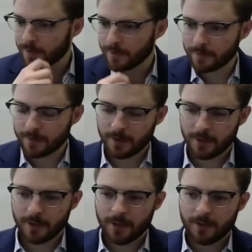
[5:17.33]
the
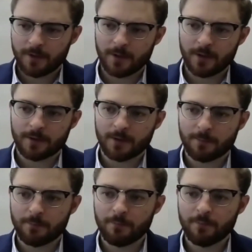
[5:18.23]
the
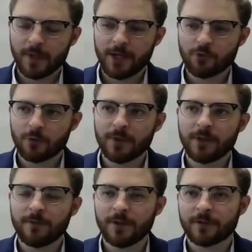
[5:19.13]
the H one
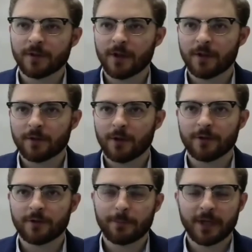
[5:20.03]
B visa, it's called
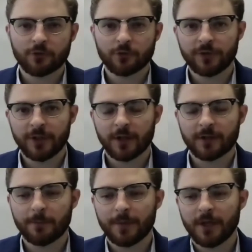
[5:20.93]
the specialty
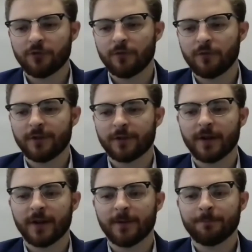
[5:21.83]
occupation
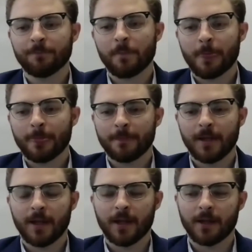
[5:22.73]
visa,
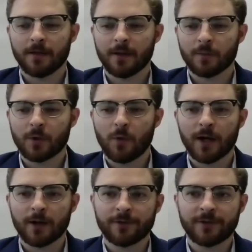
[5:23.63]
and it
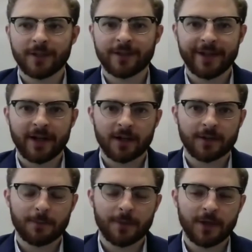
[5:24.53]
requires that the
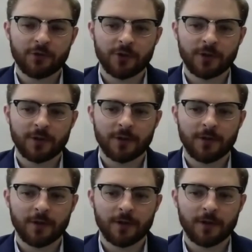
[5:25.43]
occupation that
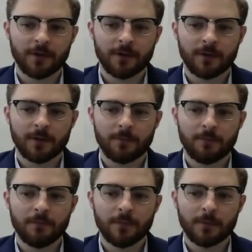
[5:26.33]
the the,
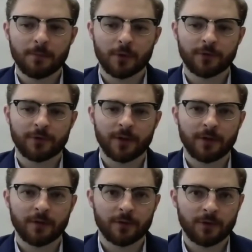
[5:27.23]
the
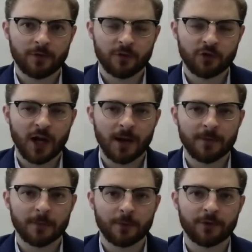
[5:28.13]
person or the, the job
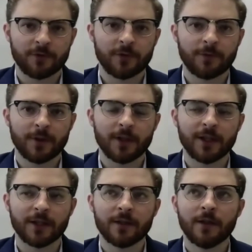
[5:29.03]
that the person is
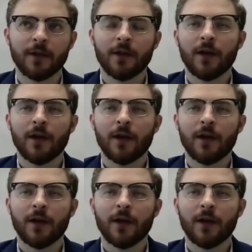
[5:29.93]
filling